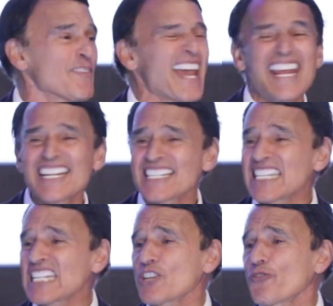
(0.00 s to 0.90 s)
from
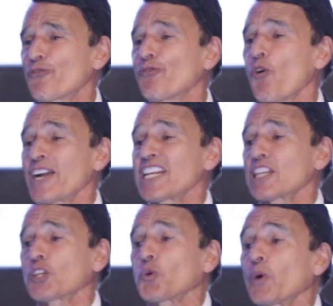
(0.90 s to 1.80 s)

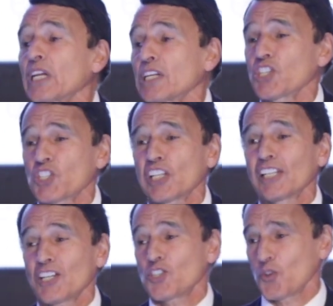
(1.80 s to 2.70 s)
1843, just to
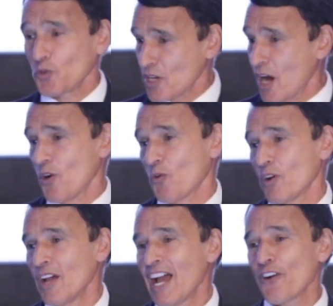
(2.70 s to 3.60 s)
let you know
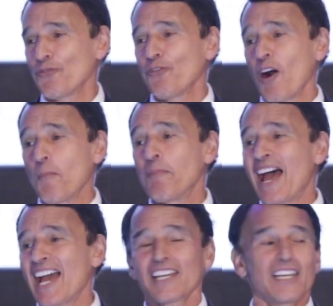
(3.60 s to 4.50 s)
how far
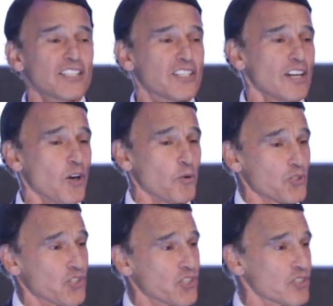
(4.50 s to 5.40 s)
back it
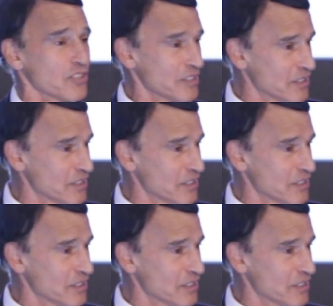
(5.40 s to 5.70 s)
goes.